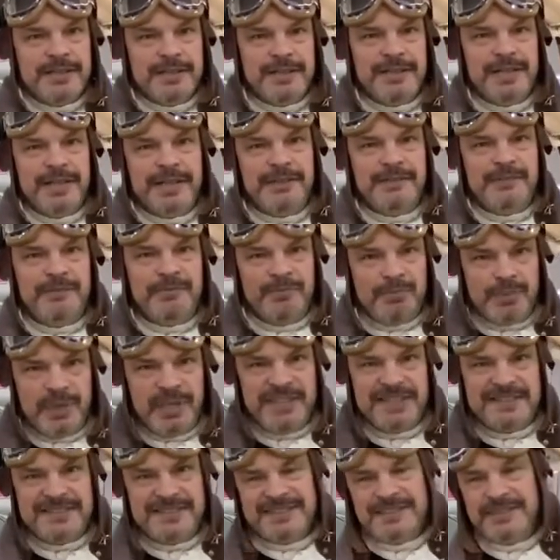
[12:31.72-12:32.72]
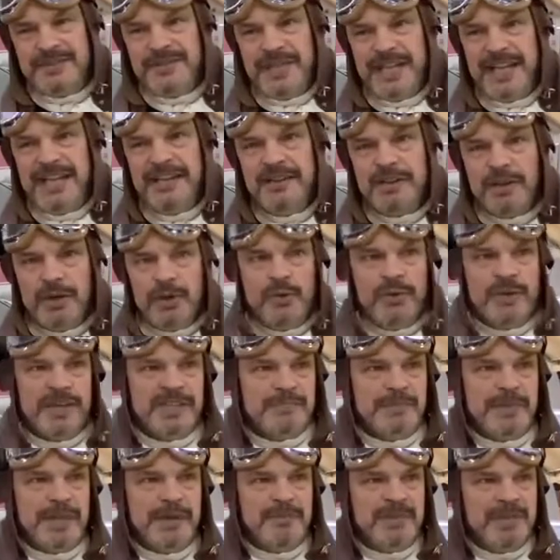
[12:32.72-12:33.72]
and it is today known
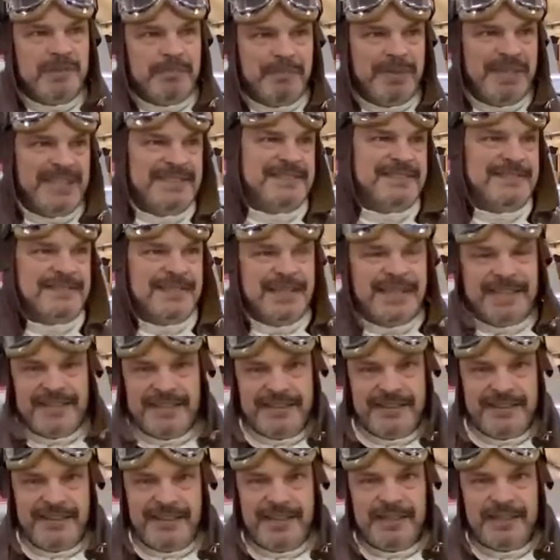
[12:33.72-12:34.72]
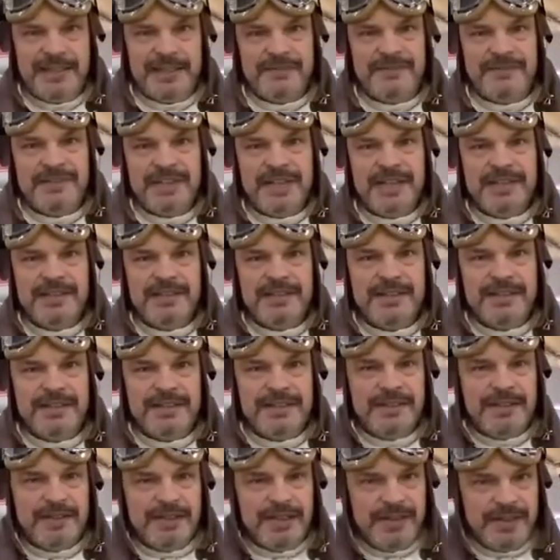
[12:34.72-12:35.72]
as maybe the best anti-aircraft gun
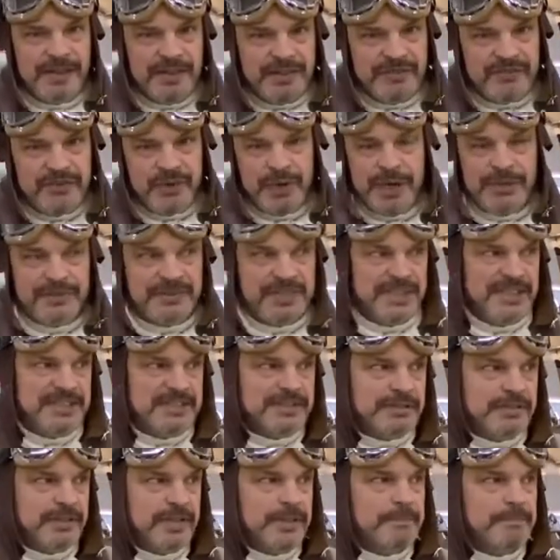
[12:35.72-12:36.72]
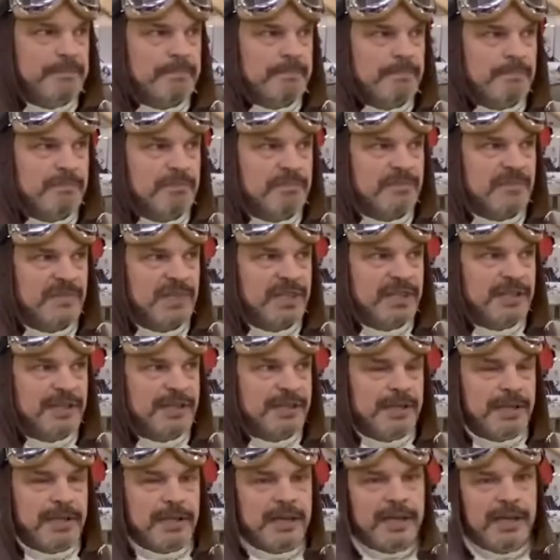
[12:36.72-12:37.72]
throughout history.
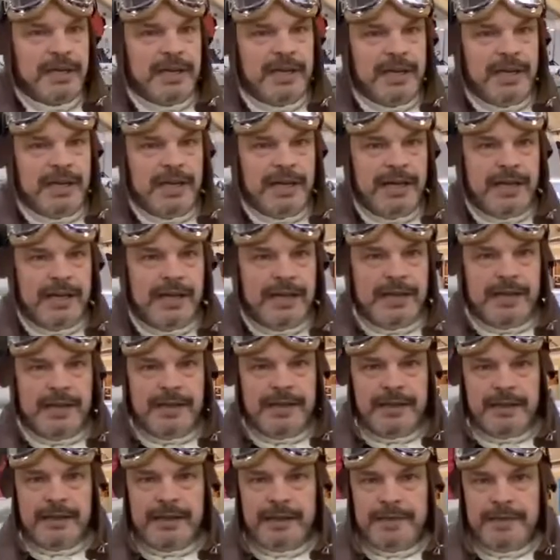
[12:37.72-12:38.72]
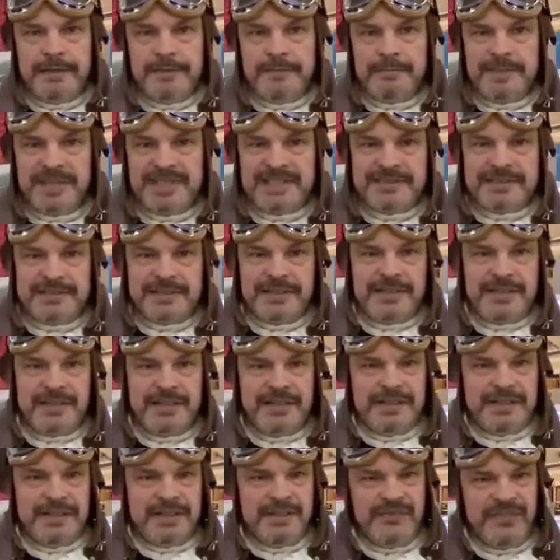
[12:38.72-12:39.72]
And, uh, but
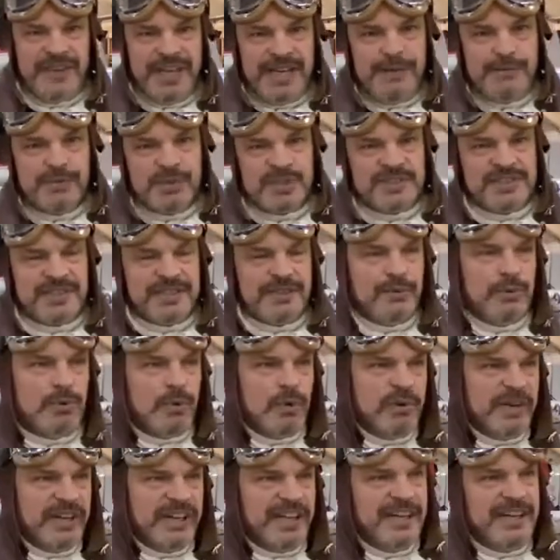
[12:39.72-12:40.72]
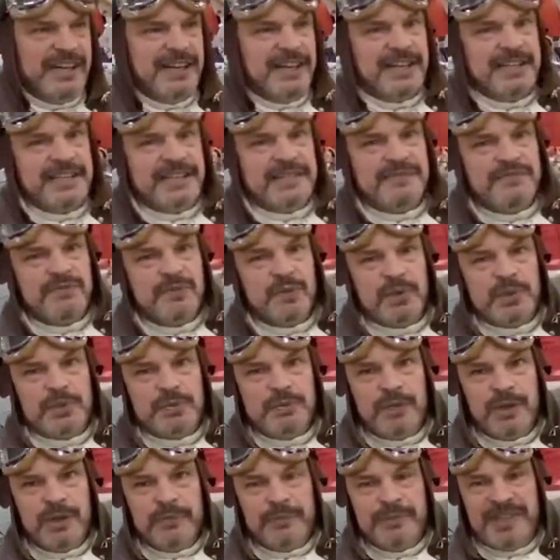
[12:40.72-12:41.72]
the thing was that already in
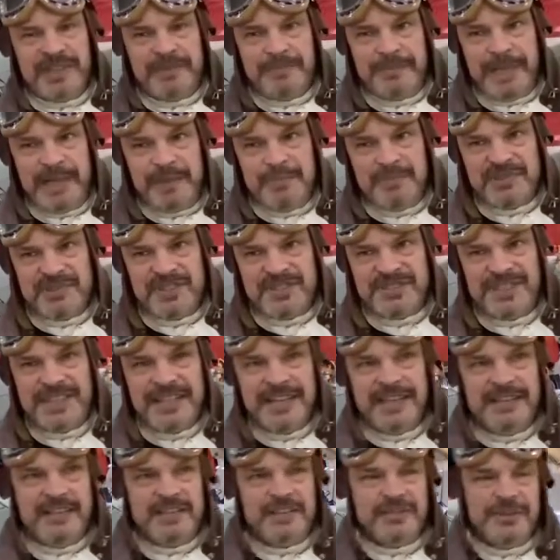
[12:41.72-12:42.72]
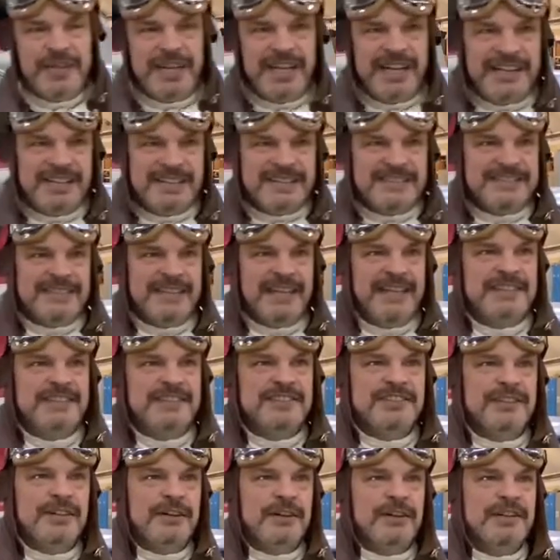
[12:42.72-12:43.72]
1941, when the papers are signed, the United States
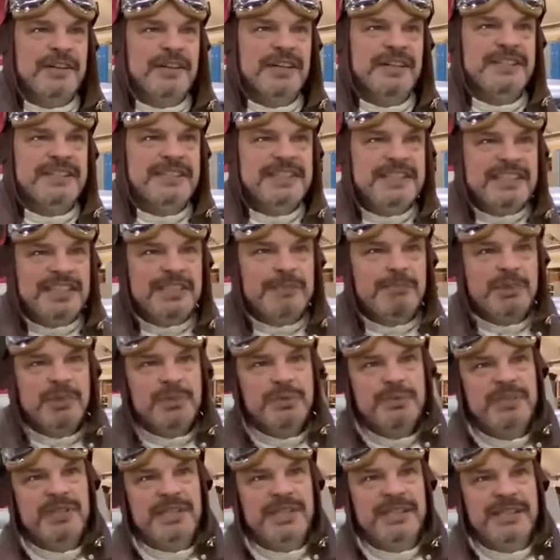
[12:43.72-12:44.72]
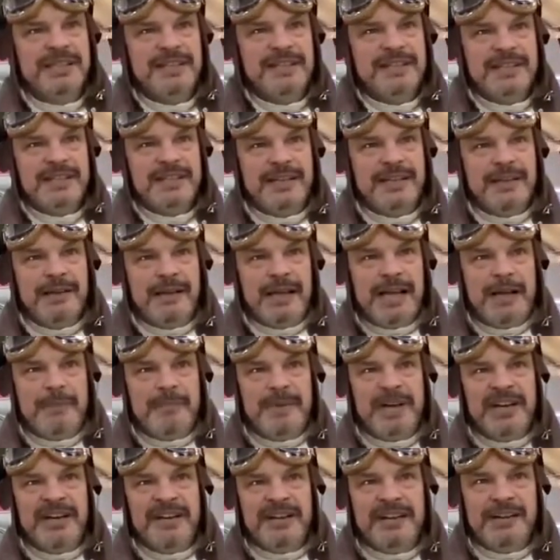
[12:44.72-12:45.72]
start distributing
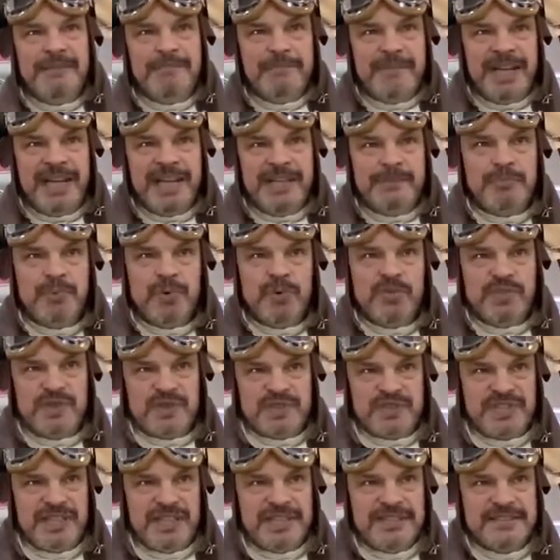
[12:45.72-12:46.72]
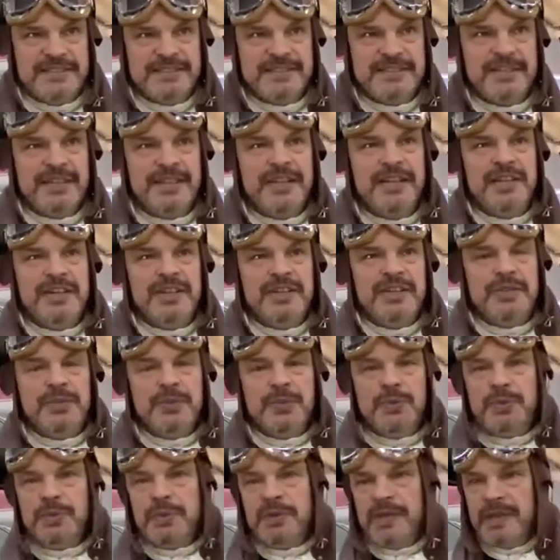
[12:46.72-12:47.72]
American-made Bofors guns
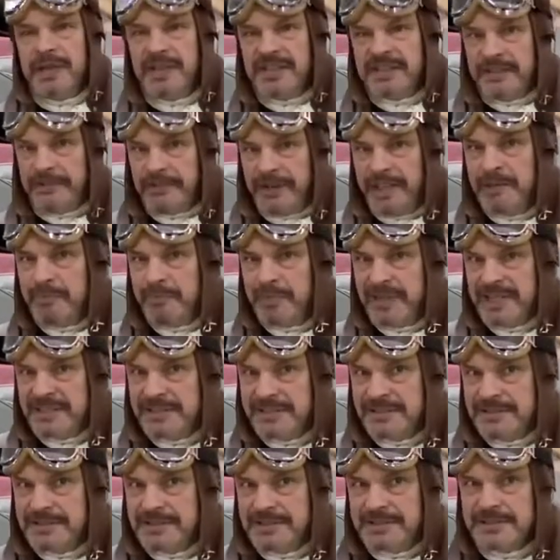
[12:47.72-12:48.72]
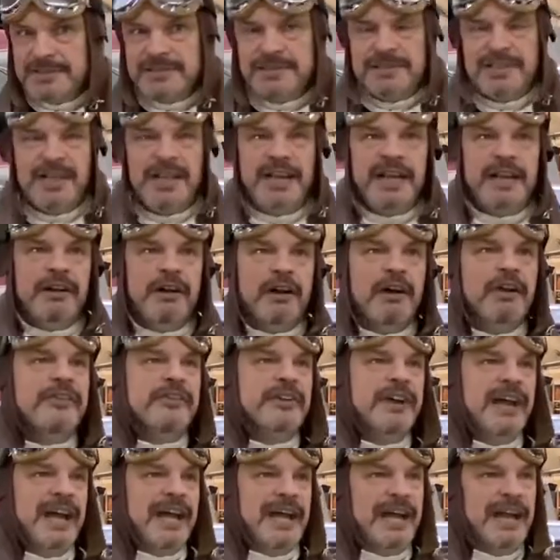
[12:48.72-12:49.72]
to Great Britain and
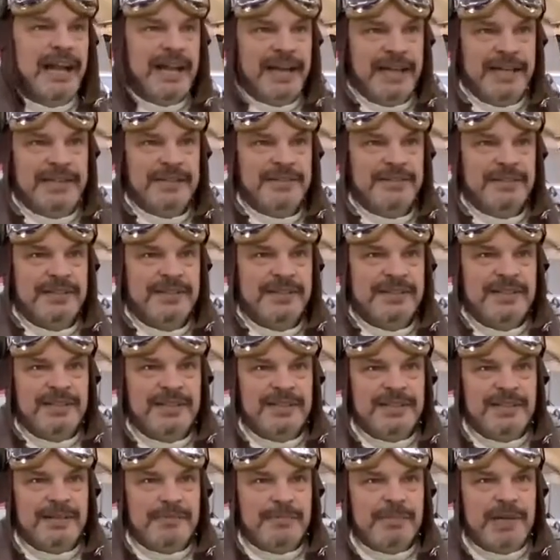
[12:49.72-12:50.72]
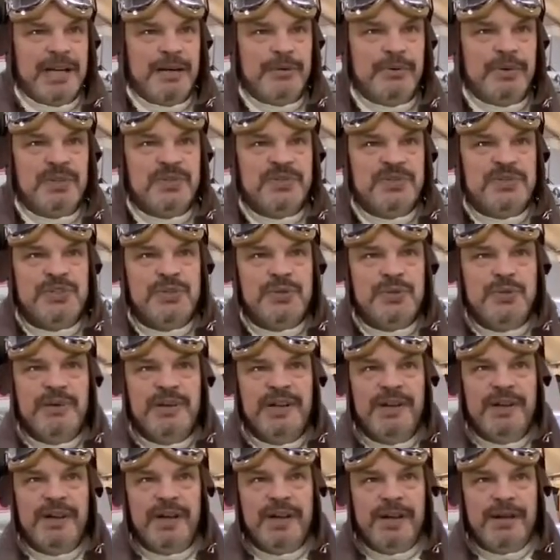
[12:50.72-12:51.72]
other allied powers
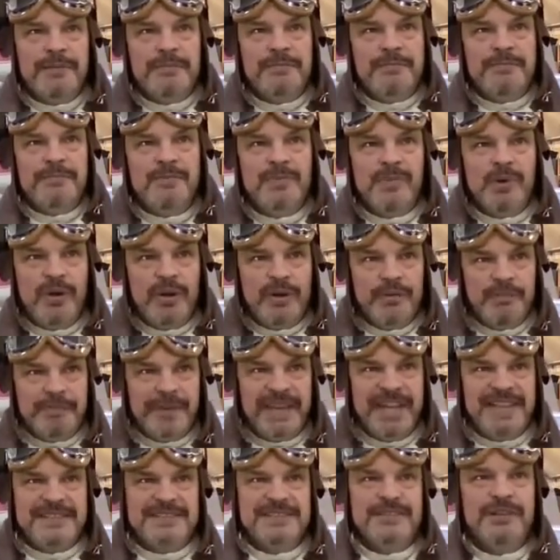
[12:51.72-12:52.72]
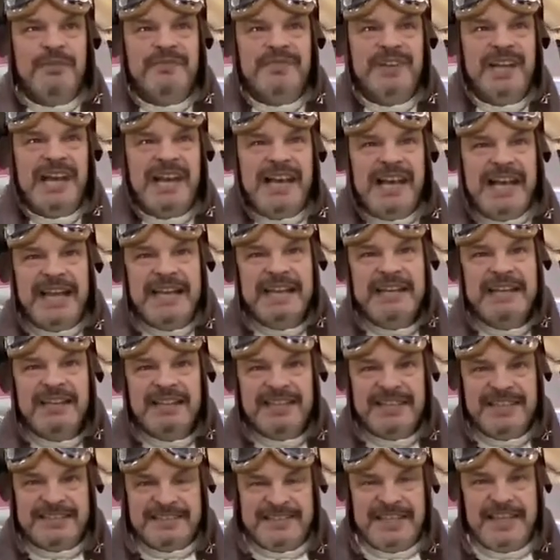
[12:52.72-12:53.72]
during, on base of the
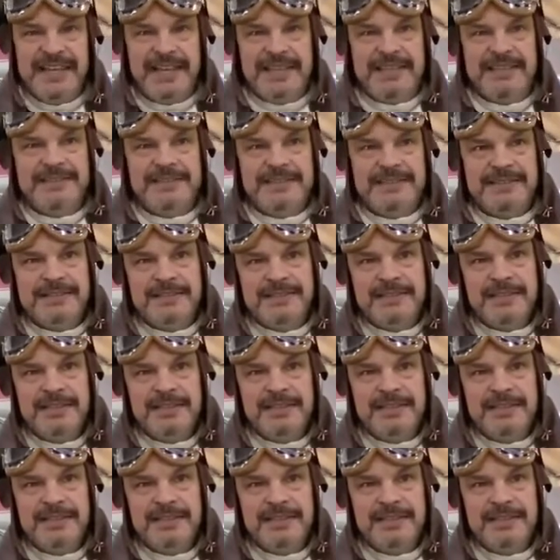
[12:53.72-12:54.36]
Lend-Lease Act,